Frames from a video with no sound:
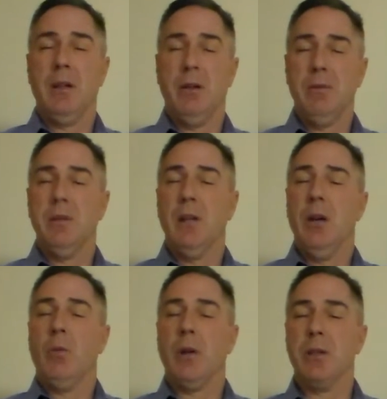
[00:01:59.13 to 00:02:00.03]
you know,
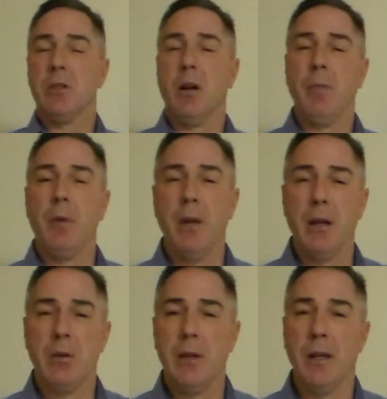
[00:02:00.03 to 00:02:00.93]
when I start my
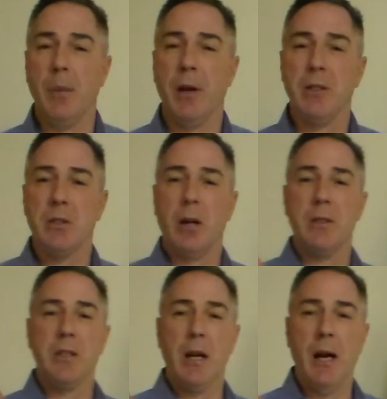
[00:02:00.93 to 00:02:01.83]
meet and greet, I might start
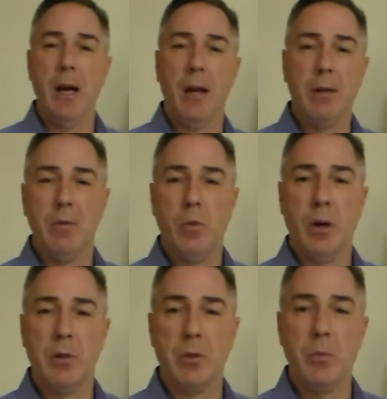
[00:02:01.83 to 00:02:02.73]
and say, hi, welcome